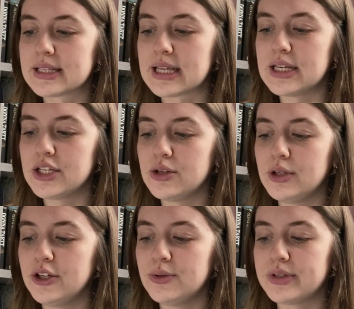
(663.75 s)
they do
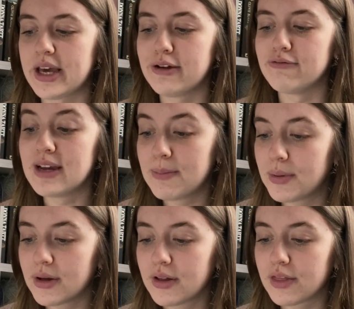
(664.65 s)
use a rib
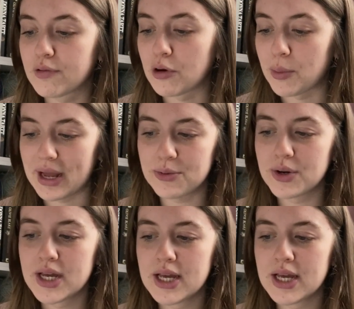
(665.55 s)
throughout.